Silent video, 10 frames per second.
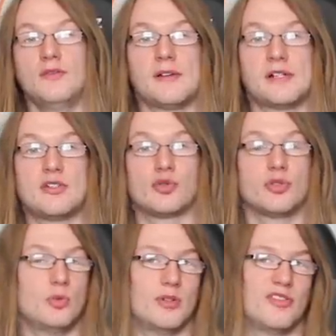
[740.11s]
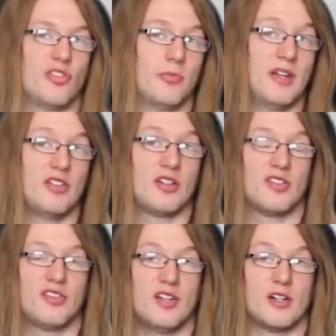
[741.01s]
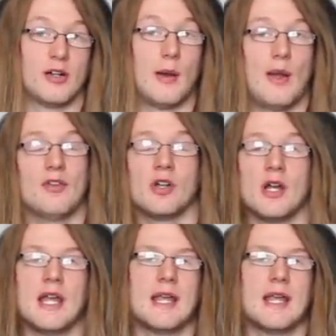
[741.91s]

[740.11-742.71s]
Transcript: very true and something to consider, however,